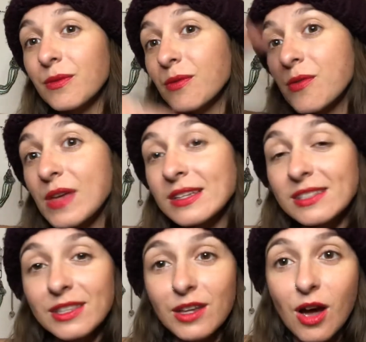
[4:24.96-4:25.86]

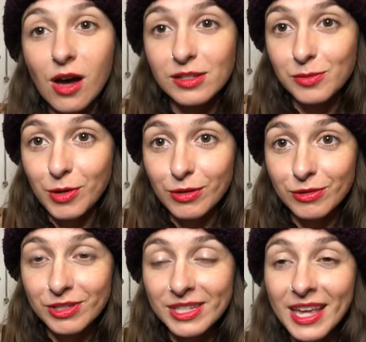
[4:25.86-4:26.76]
things in the
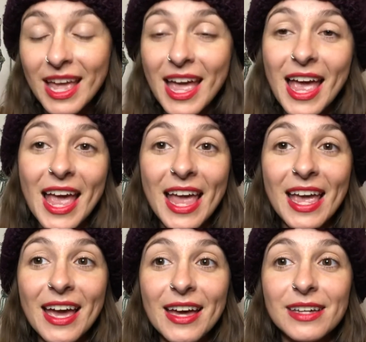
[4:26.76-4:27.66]
cosmos,
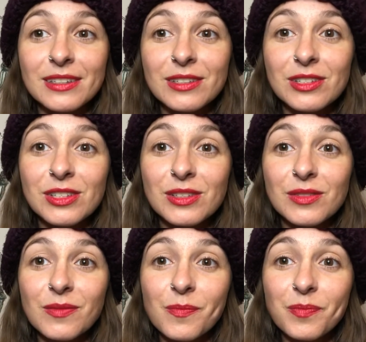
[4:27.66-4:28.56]
and
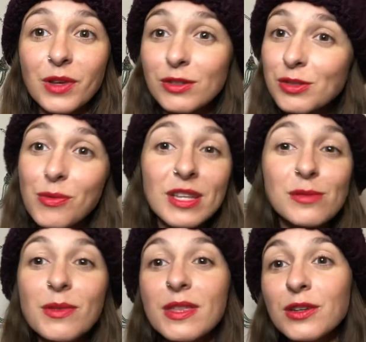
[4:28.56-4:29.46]
also
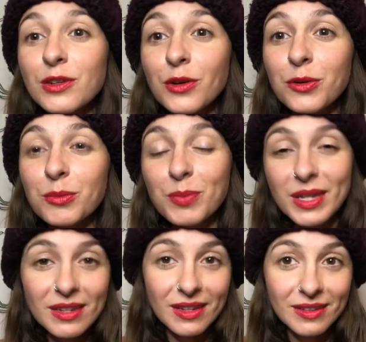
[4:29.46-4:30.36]
things within your own
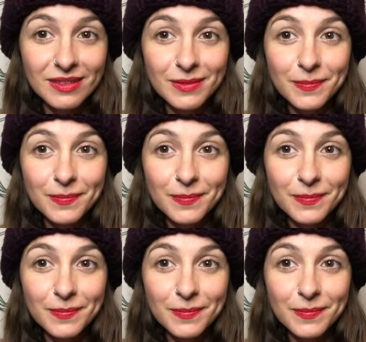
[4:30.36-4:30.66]
being.